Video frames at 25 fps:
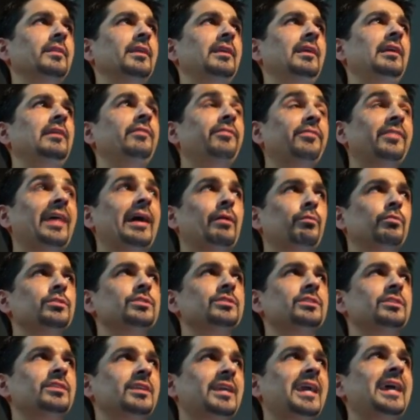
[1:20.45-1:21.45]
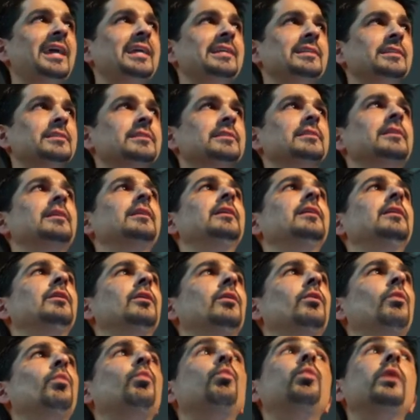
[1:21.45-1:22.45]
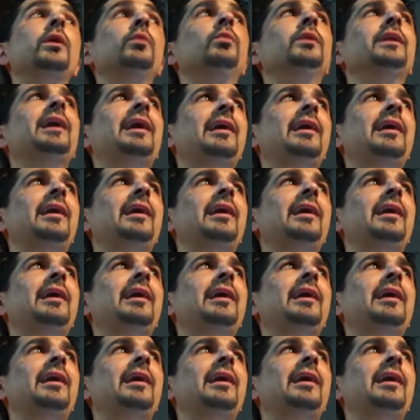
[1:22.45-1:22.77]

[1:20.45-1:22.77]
If that was the case, we would